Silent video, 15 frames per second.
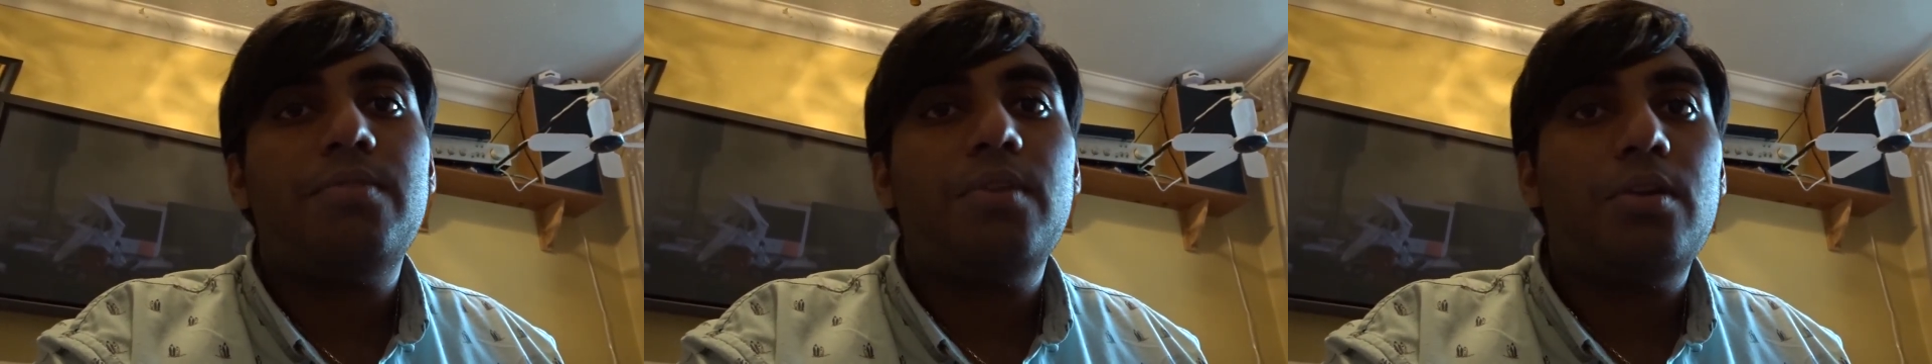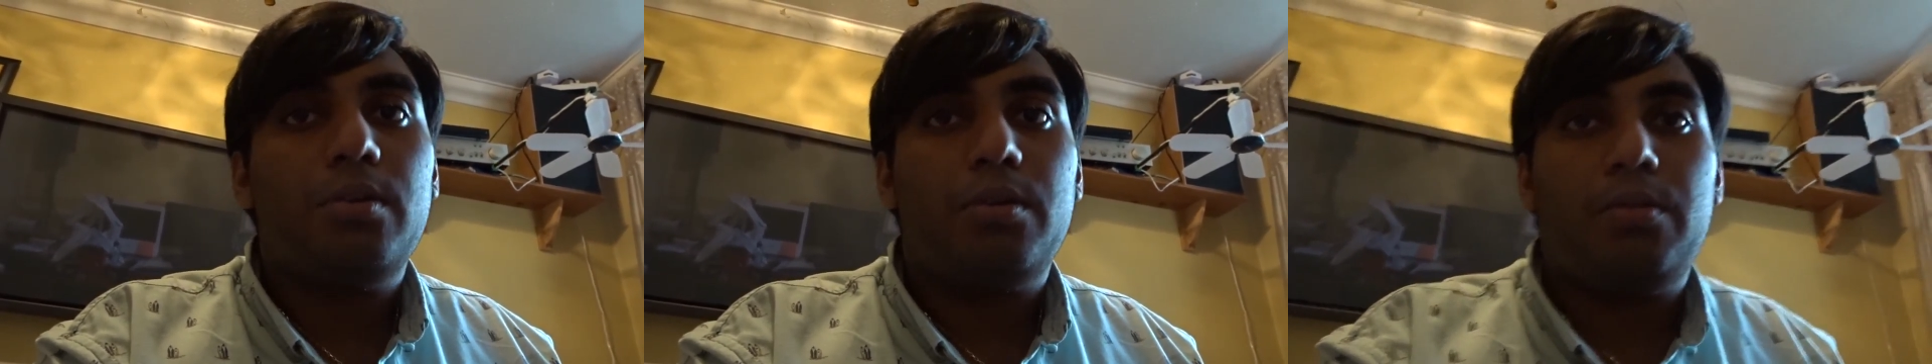
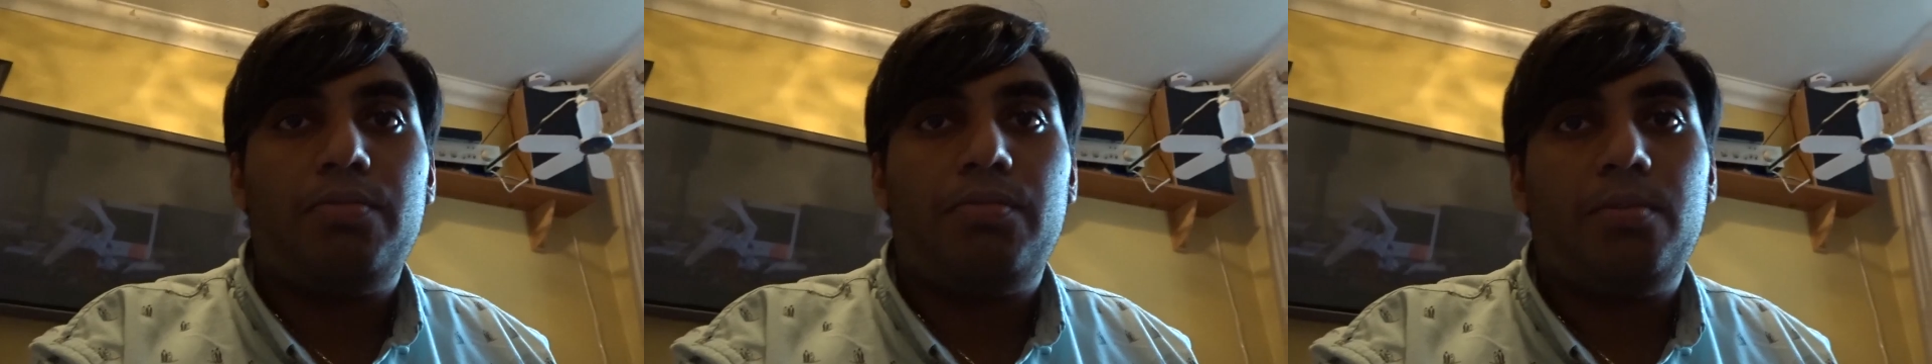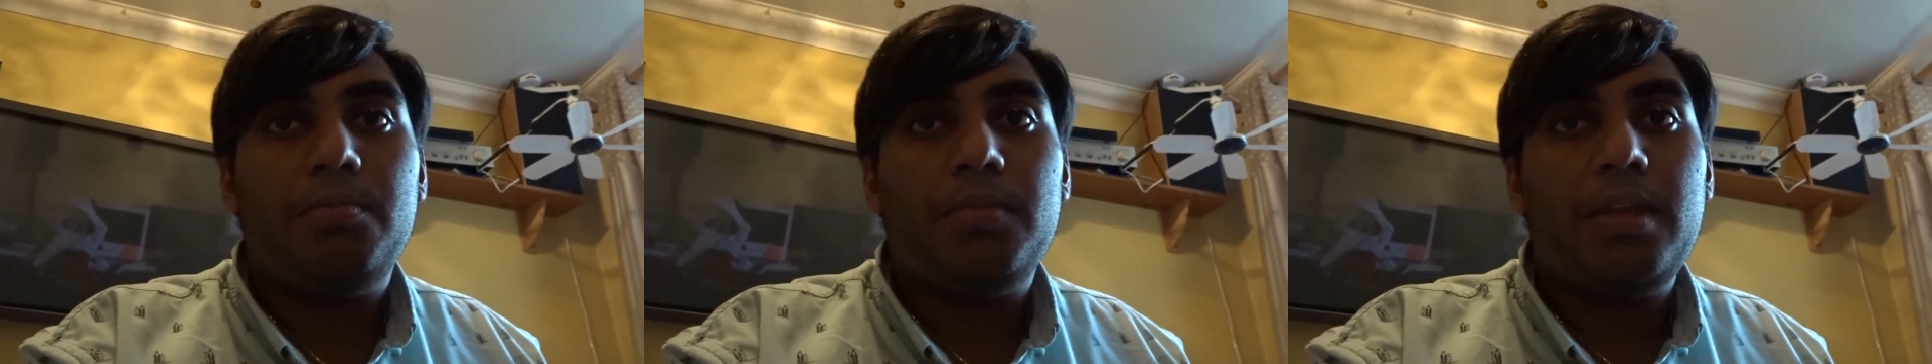vlogs
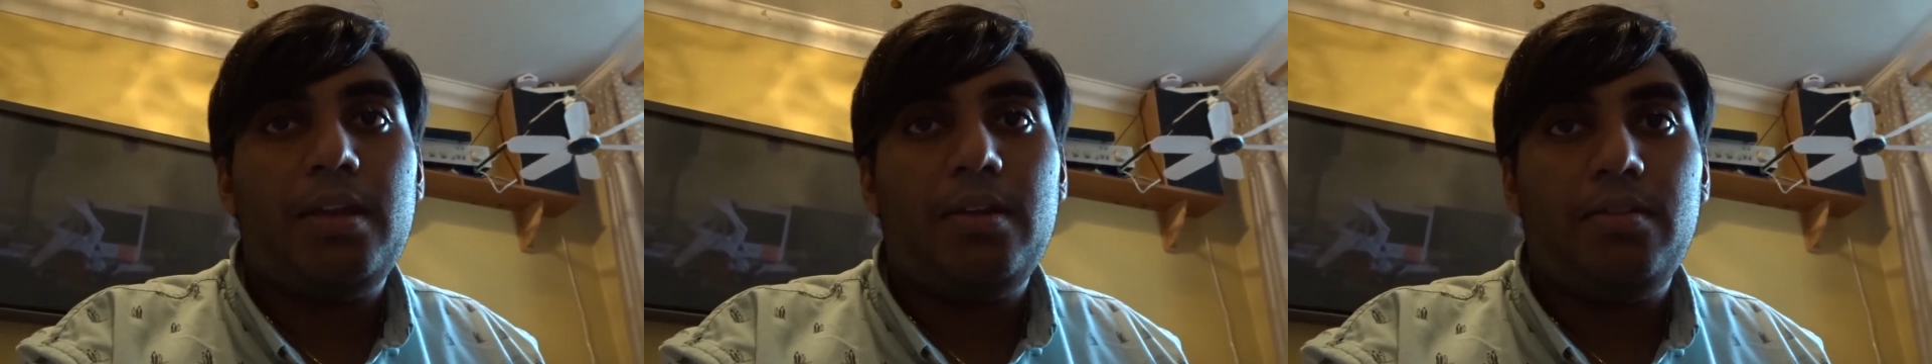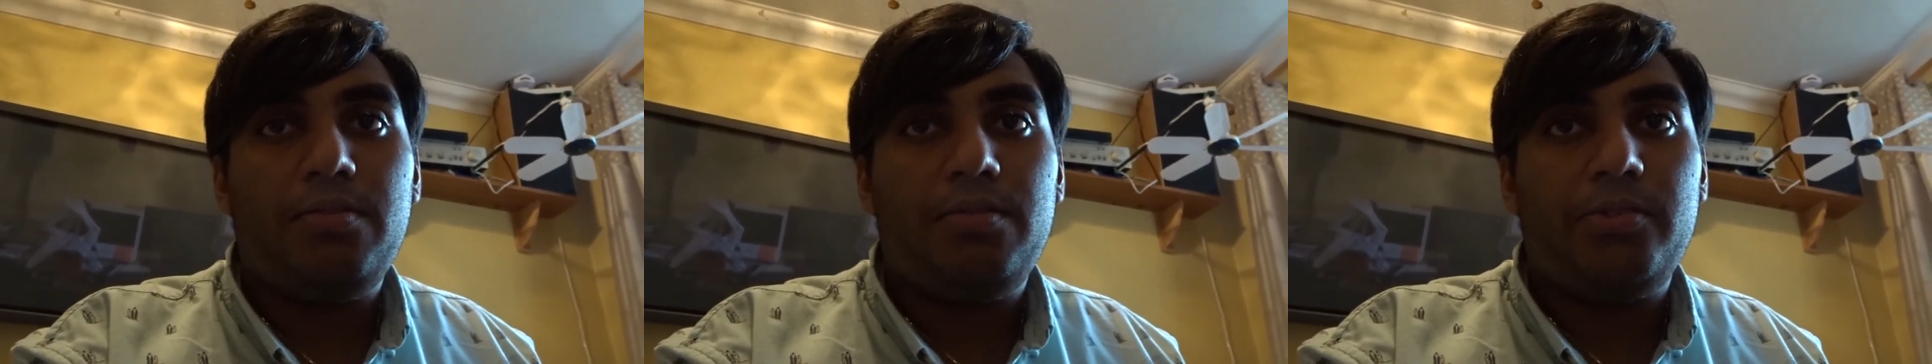from the
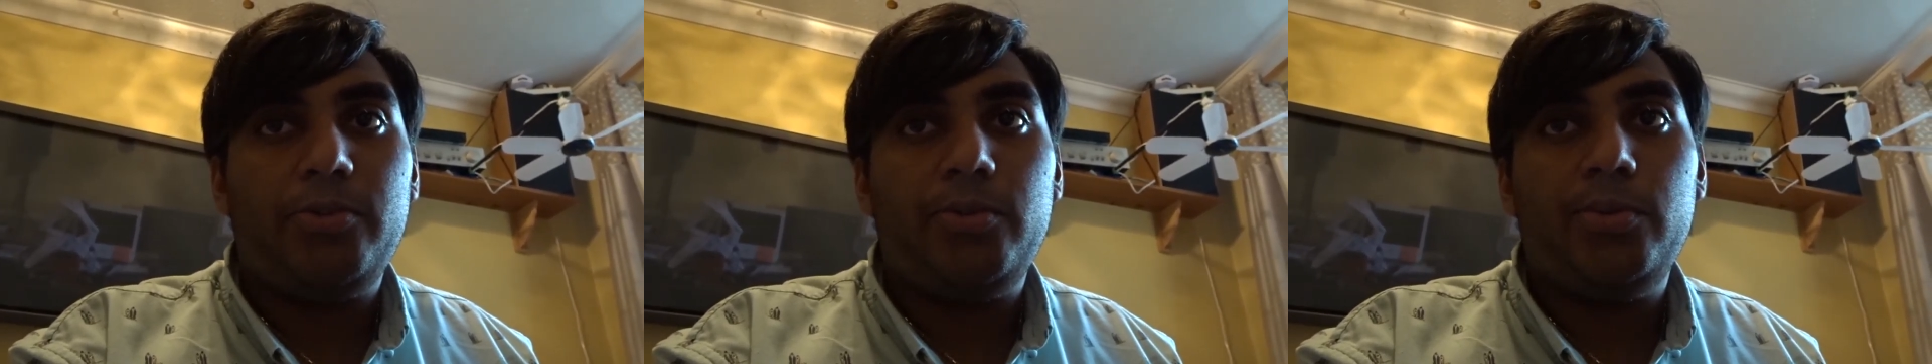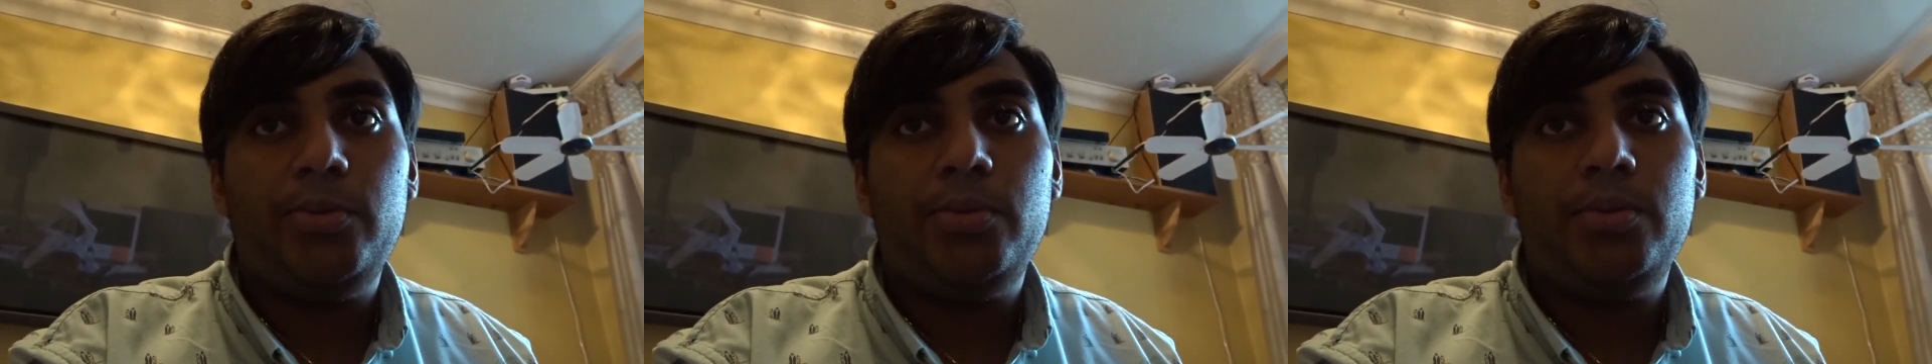end of
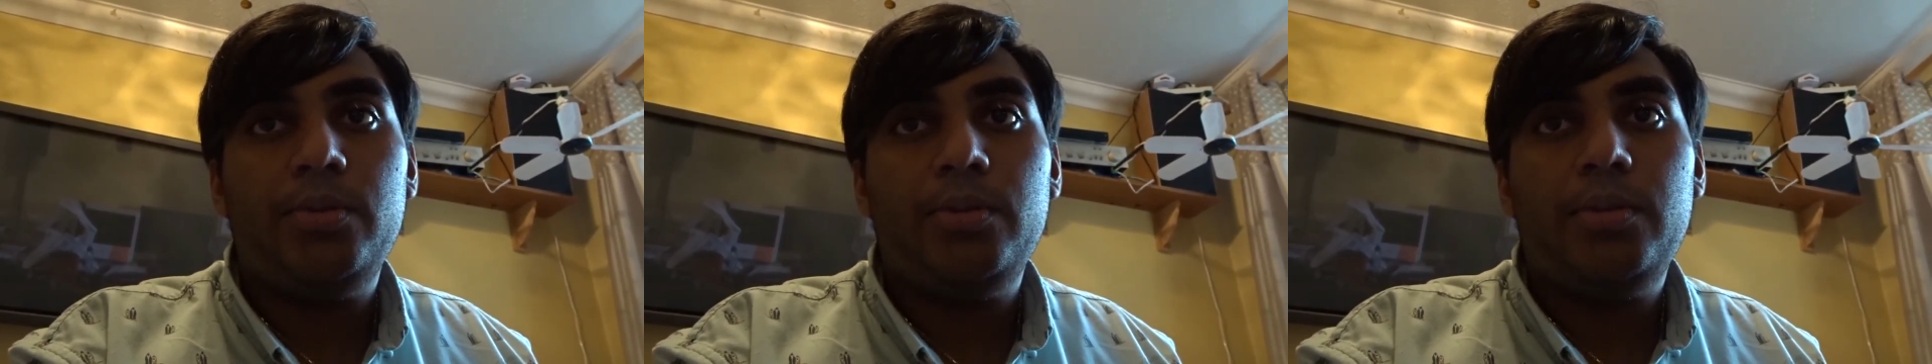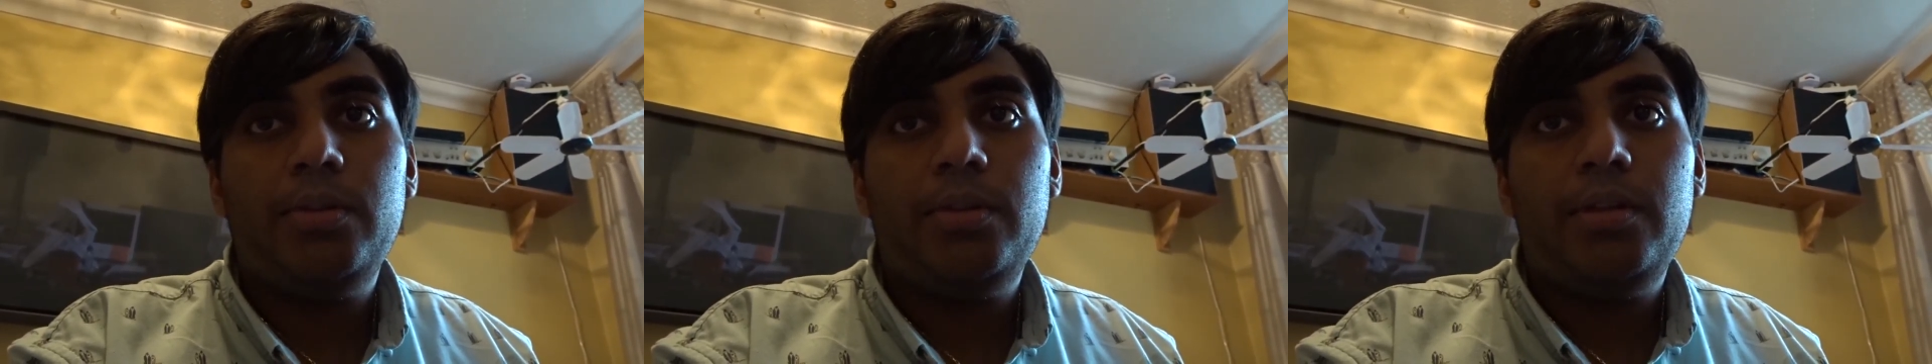school.
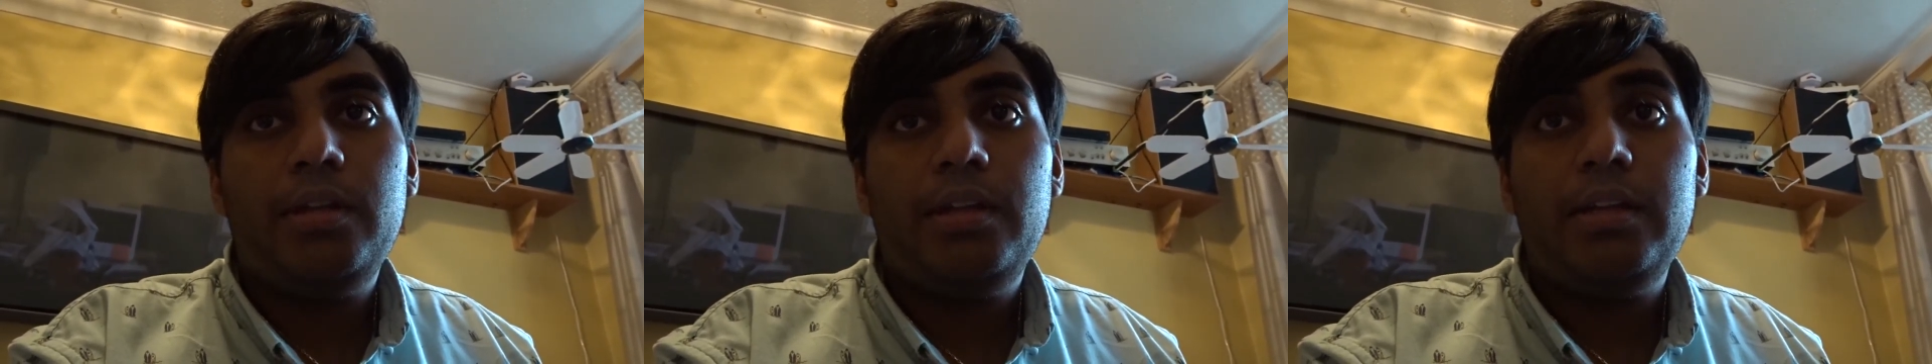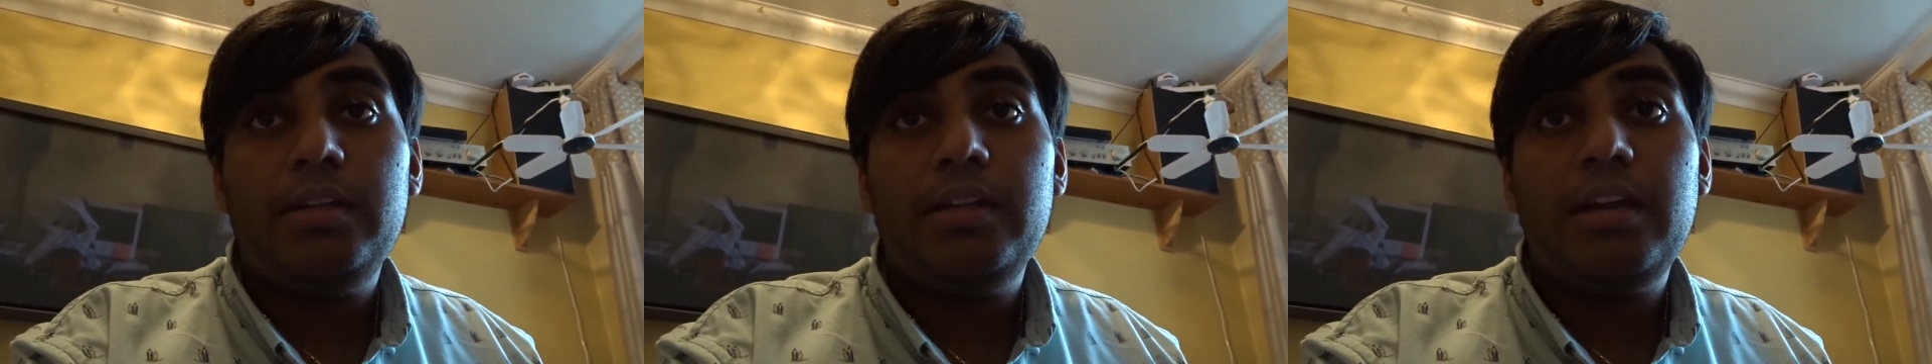
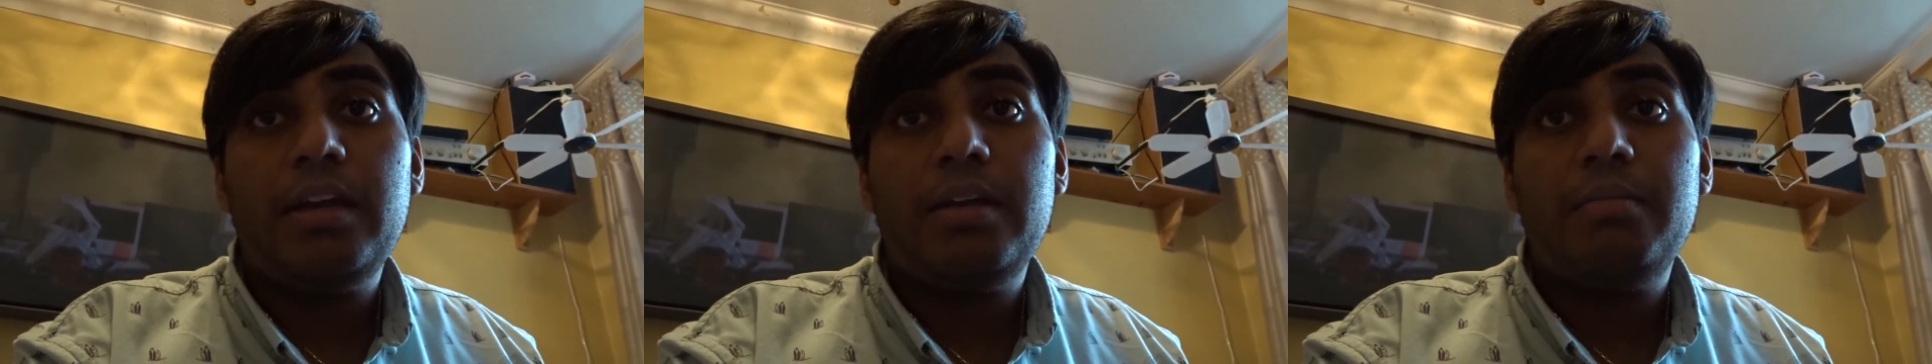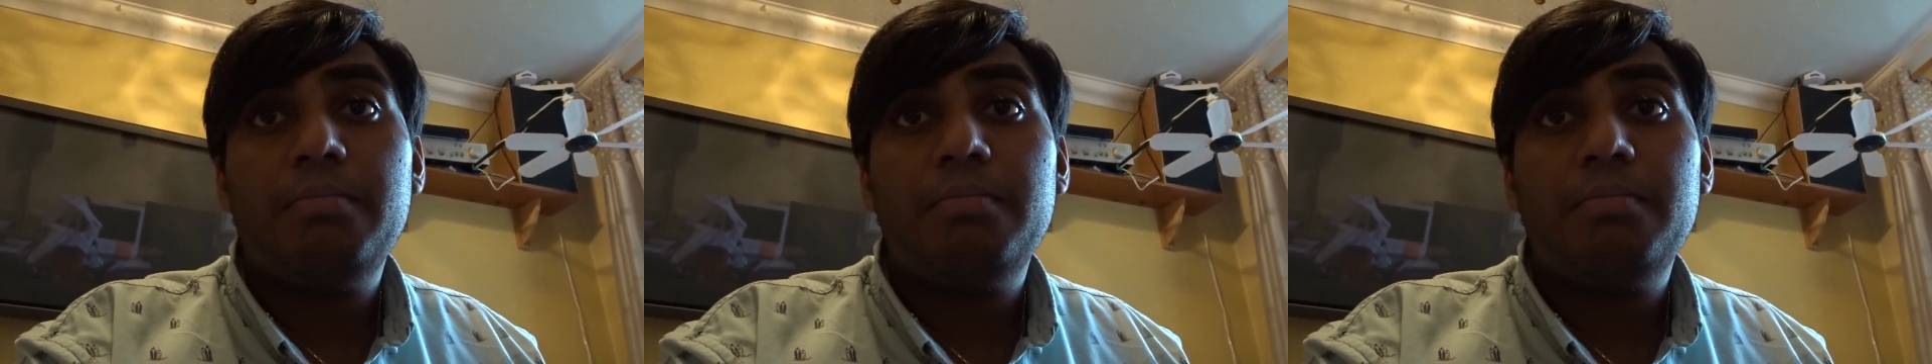And yeah,